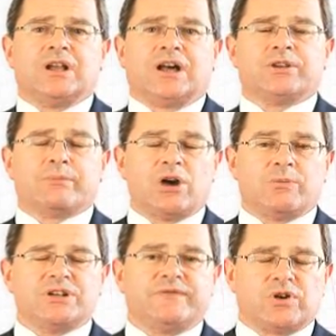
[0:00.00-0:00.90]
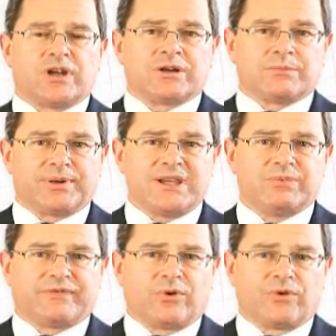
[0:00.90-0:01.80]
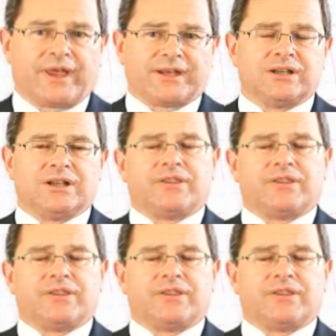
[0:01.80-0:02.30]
At the moment, if you can complete before then